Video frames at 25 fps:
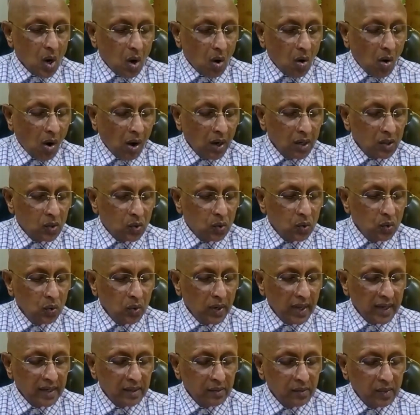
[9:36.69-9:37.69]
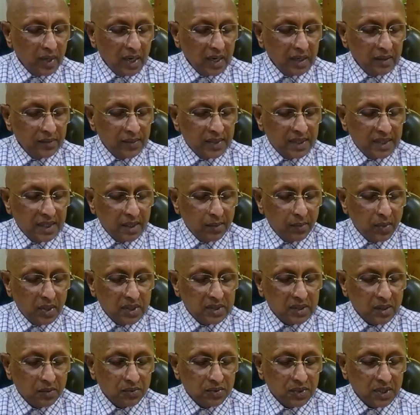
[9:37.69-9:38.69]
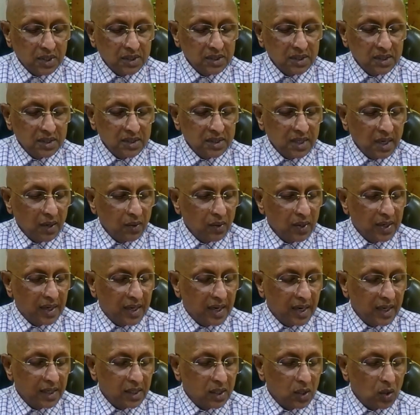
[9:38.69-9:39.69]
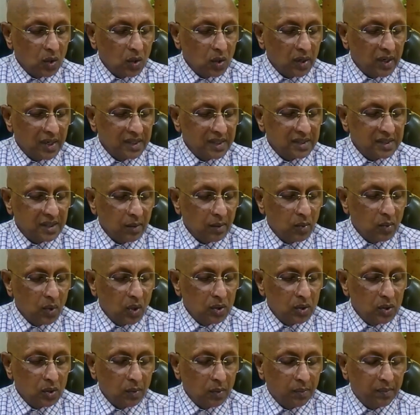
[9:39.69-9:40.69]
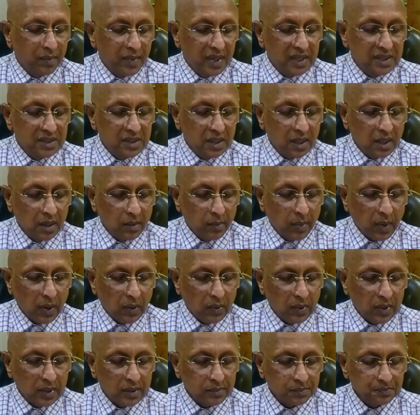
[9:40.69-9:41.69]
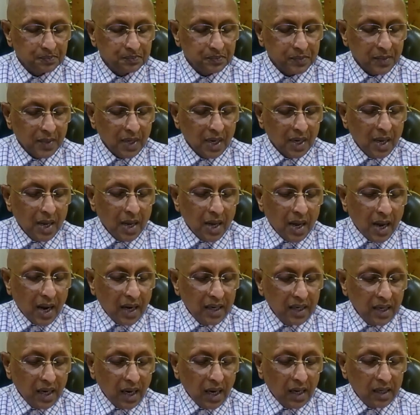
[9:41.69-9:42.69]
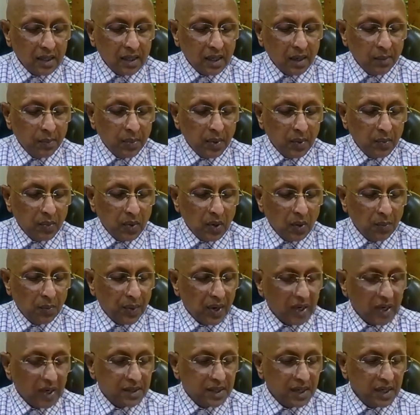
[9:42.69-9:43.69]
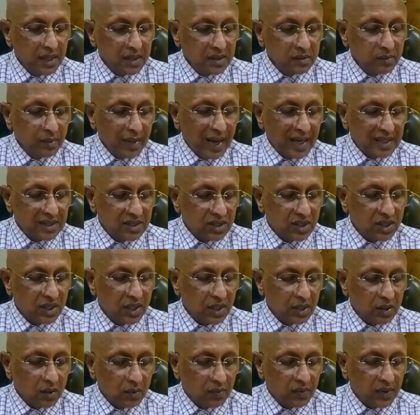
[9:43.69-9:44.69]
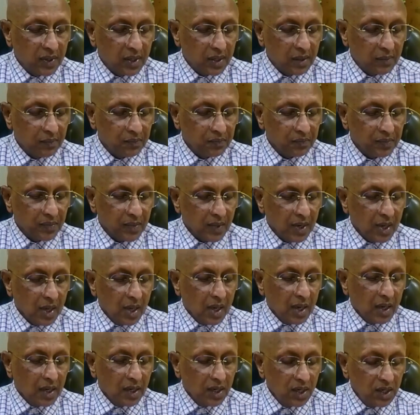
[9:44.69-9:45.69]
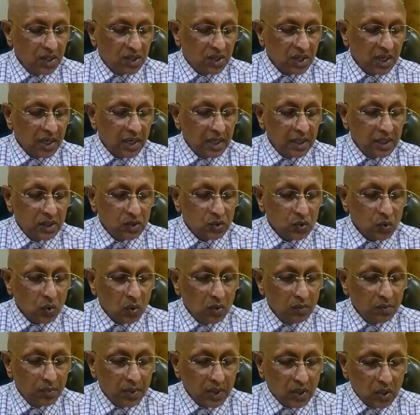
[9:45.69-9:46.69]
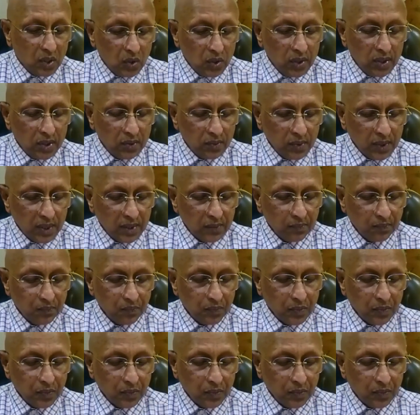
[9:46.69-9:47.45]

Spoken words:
All crude animal and vegetable substances have a greater or less amount of medicinal power and are capable of altering man's state of health, each in its own peculiar way.